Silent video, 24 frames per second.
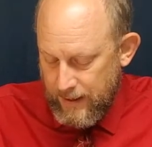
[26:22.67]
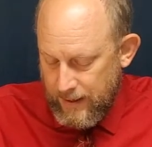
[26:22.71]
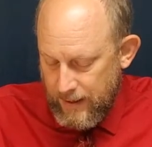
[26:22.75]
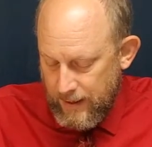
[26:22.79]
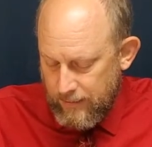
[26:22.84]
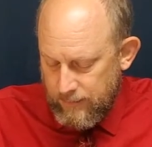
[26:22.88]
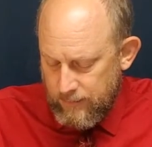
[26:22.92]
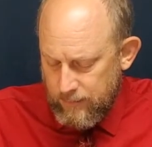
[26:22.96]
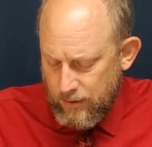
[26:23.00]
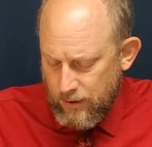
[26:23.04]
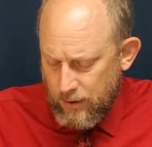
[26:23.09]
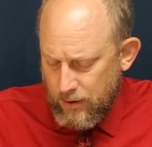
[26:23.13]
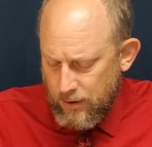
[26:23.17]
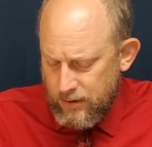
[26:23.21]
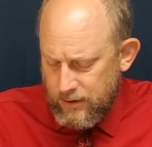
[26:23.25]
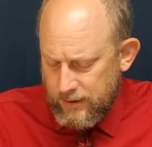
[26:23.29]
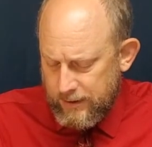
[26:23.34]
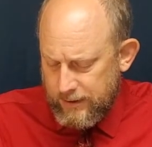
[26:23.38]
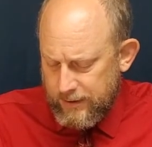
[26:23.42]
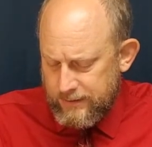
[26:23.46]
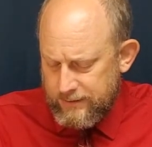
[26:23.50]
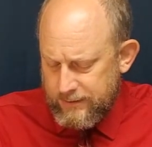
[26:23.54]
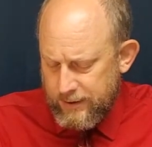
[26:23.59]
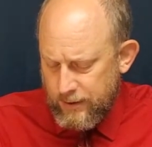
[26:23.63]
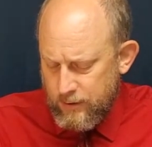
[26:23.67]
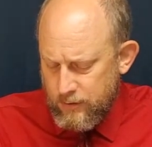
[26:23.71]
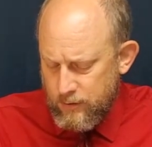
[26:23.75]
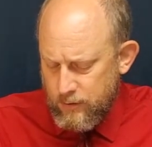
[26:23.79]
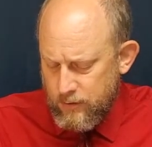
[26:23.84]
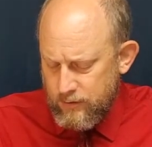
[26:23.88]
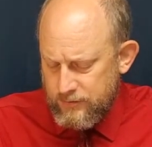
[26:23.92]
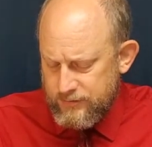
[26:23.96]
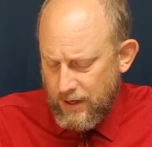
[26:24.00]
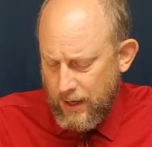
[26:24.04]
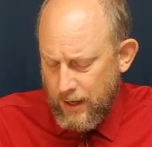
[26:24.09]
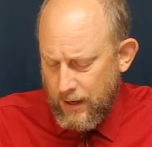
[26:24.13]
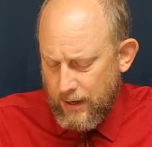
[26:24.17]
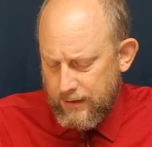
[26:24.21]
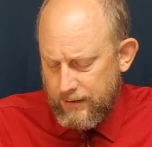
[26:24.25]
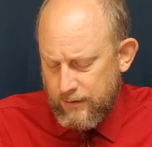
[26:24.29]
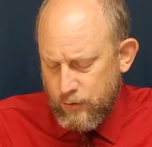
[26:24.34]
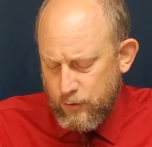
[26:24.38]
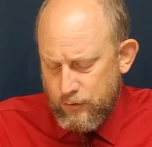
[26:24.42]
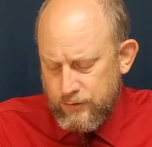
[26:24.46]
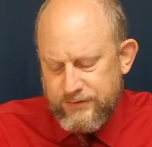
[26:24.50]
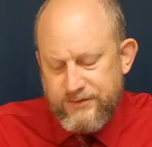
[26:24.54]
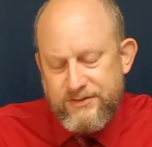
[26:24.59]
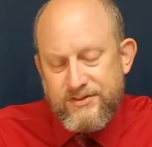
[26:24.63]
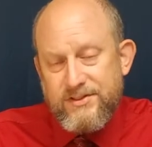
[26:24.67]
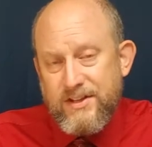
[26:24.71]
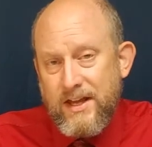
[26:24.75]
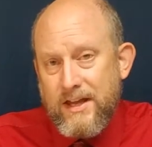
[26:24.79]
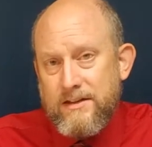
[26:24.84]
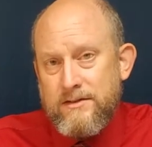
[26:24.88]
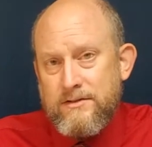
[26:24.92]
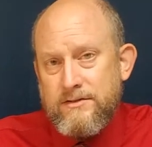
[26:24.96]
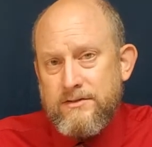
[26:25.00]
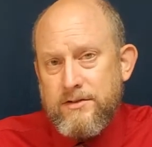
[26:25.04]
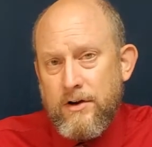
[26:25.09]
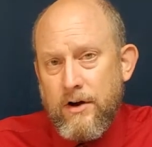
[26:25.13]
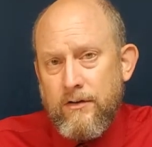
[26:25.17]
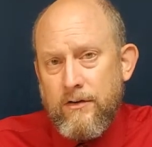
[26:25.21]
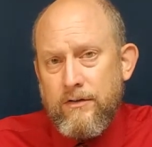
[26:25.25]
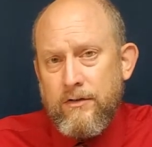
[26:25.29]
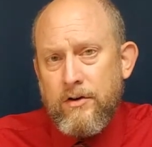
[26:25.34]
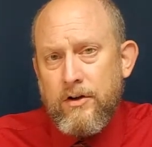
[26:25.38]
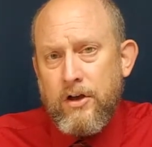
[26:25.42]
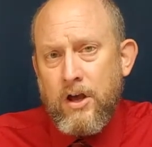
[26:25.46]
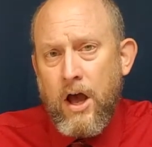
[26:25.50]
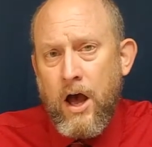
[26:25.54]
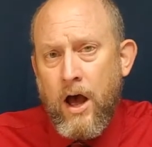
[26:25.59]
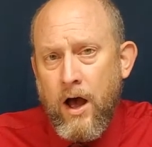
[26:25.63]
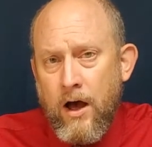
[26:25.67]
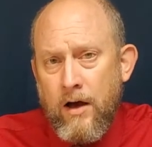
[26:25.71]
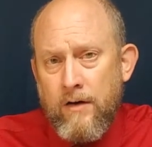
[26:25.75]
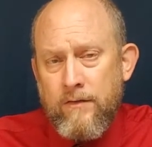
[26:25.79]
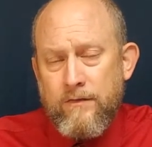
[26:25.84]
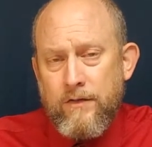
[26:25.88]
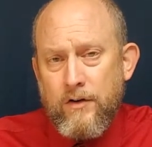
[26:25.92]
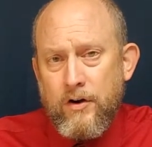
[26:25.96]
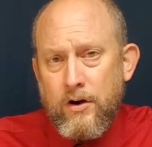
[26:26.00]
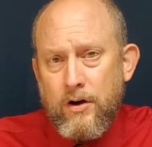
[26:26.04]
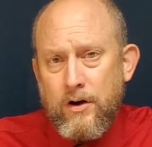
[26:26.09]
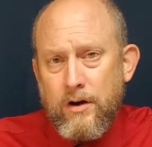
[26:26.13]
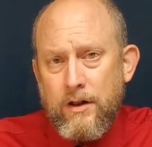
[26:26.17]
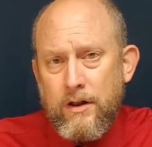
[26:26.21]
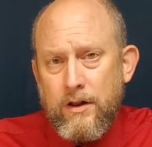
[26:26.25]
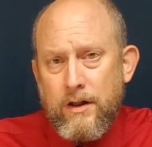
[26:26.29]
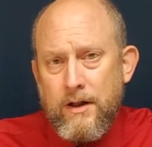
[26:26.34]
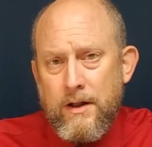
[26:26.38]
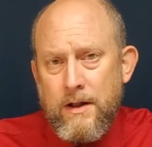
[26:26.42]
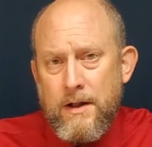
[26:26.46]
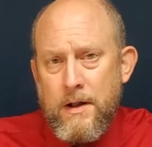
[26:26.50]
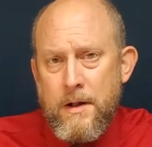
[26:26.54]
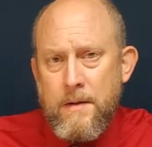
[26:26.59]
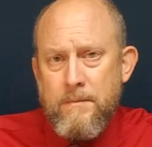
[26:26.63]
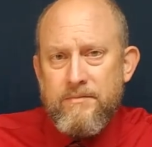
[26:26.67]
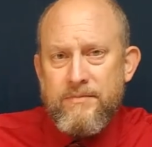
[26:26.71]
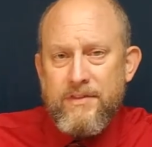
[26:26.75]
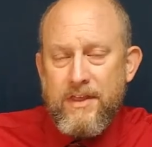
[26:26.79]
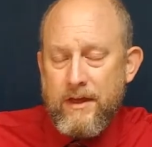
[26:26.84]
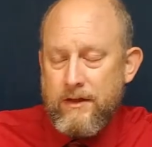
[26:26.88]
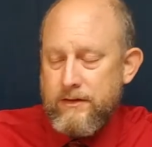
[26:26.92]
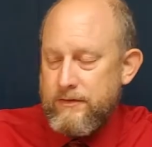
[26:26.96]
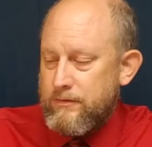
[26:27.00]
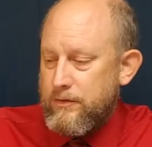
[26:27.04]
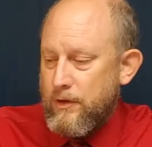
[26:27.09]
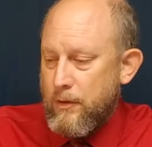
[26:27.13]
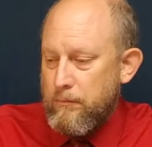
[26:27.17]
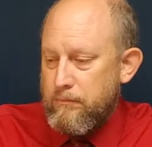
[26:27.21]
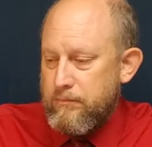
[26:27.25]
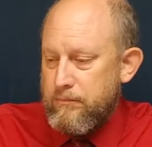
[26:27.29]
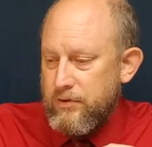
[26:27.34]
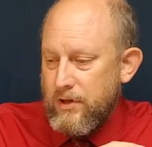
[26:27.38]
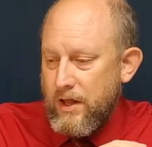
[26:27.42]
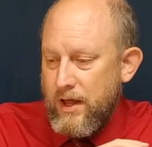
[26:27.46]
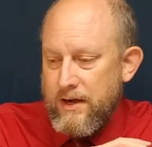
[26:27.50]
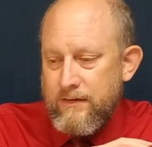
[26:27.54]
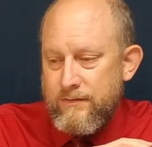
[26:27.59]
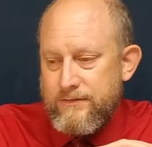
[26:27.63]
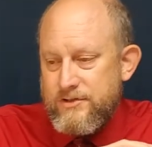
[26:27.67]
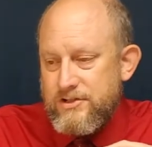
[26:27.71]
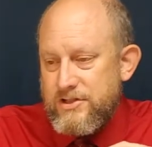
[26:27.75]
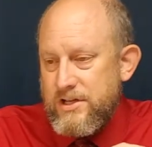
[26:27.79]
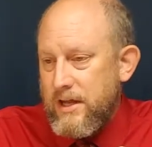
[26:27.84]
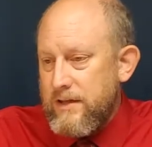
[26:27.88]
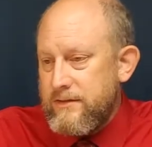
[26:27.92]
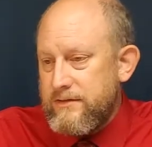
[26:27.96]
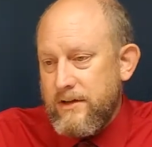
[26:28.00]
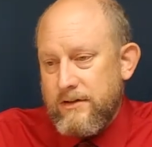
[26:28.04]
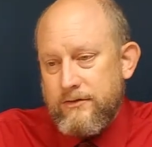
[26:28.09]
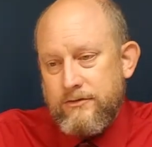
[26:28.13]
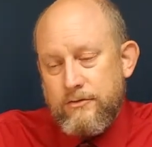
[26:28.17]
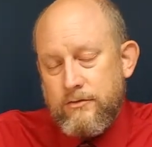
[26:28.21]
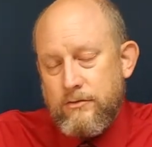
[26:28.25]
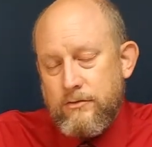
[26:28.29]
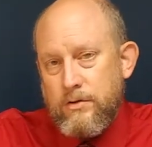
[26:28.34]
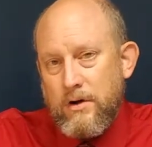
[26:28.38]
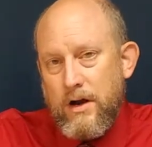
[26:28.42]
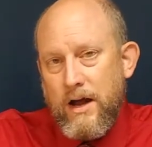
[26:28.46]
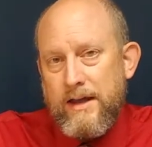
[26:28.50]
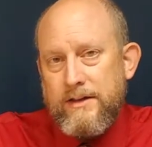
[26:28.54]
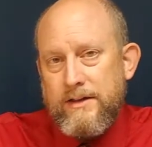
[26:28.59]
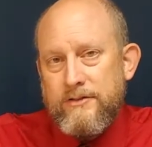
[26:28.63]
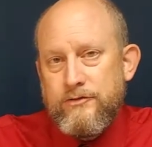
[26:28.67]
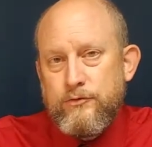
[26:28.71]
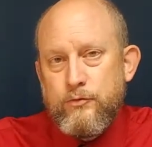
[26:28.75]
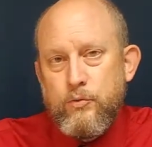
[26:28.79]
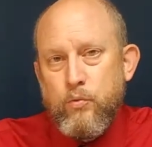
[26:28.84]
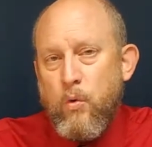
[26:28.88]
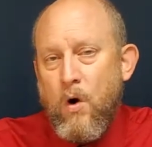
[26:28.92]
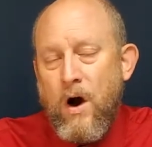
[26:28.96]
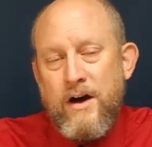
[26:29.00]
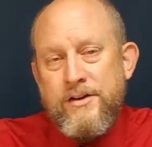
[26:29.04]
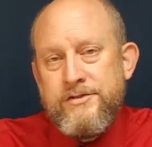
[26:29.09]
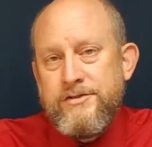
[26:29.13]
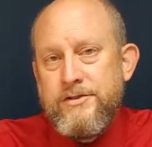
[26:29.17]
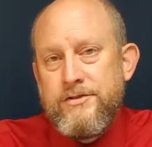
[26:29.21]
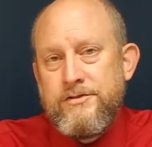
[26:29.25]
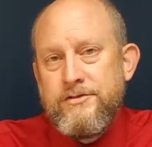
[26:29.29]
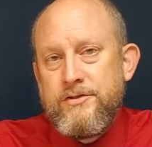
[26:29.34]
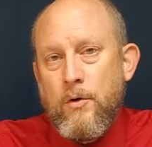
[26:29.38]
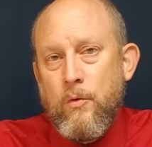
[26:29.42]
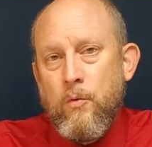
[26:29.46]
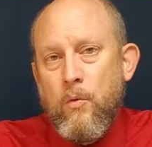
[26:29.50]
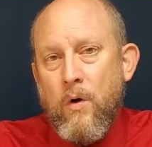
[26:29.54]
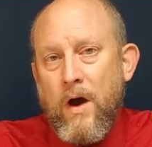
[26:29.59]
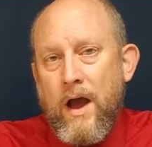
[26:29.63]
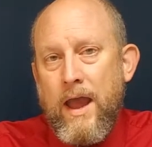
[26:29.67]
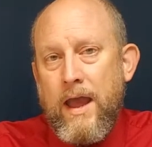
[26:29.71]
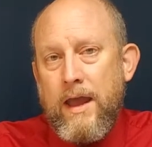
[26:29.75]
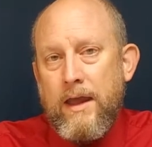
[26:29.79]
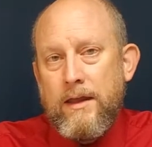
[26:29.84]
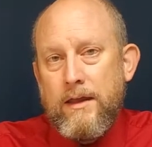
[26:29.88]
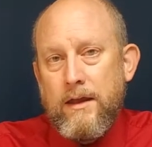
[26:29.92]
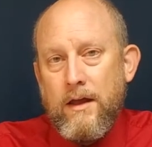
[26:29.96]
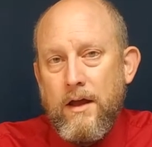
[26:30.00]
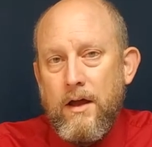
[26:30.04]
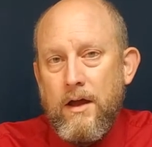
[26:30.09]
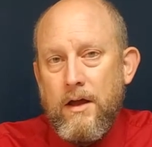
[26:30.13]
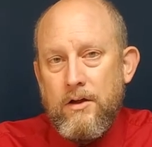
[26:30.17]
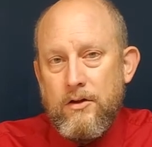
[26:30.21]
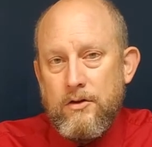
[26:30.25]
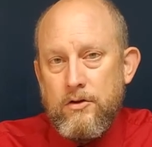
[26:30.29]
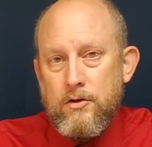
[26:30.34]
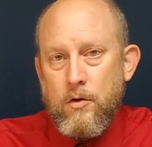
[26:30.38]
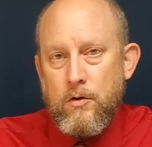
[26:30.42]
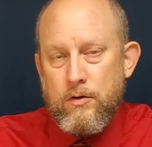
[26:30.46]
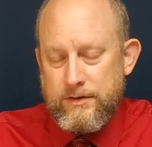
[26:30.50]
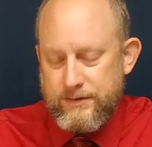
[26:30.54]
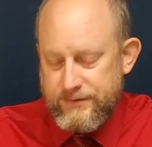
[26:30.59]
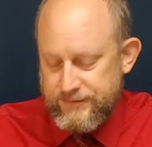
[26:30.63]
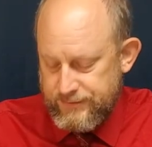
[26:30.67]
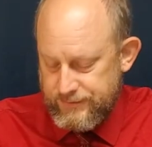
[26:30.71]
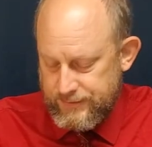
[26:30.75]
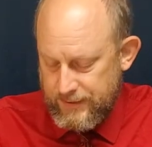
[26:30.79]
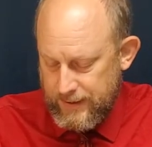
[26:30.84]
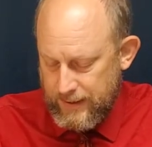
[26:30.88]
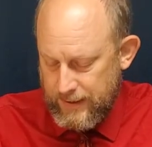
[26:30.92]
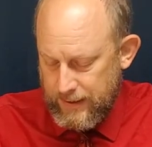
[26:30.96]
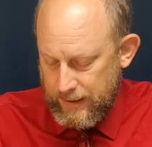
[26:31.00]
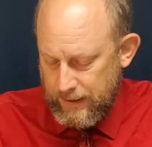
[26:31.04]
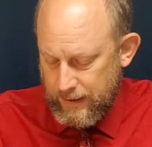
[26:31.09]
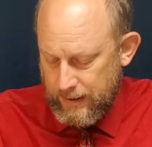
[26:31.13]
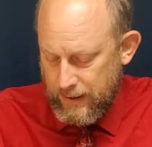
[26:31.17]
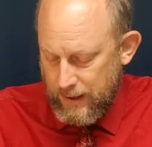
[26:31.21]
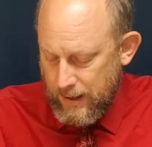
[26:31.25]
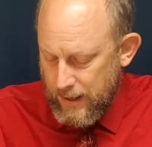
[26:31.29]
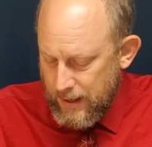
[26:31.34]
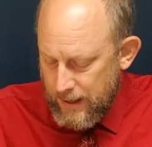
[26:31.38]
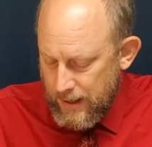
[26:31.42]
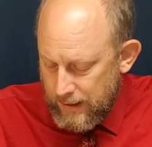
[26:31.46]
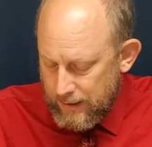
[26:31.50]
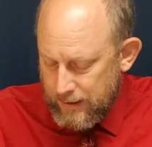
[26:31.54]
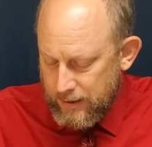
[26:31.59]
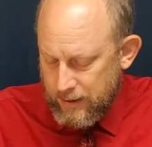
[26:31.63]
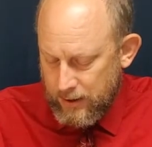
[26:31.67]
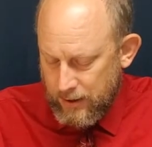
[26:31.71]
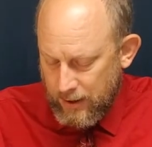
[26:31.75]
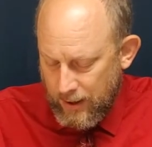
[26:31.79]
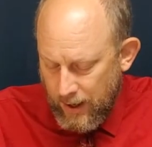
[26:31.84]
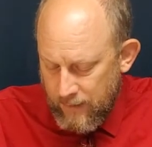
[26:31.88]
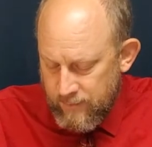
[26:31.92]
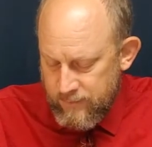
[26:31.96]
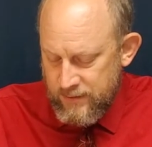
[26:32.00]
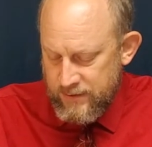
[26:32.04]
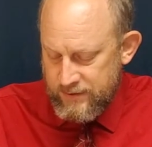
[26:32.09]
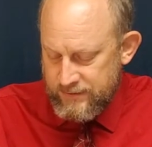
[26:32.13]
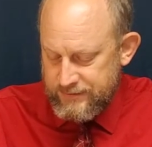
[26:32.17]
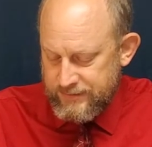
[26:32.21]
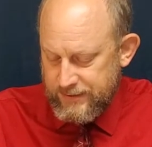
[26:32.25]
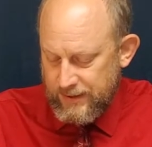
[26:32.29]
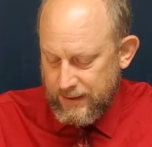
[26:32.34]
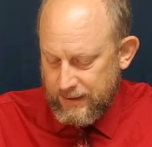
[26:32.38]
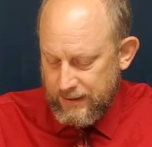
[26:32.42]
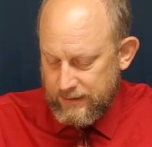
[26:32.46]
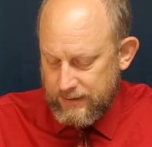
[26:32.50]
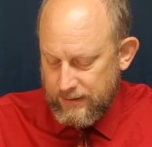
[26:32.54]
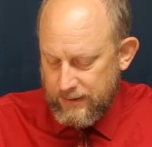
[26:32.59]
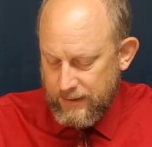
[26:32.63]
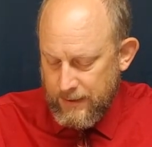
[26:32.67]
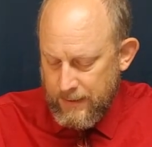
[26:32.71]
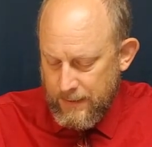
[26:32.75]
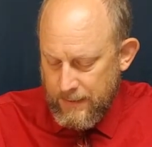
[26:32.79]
And he continues on, whose sins are covered. The, the blood of Jesus Christ washes away your sin. It covers it.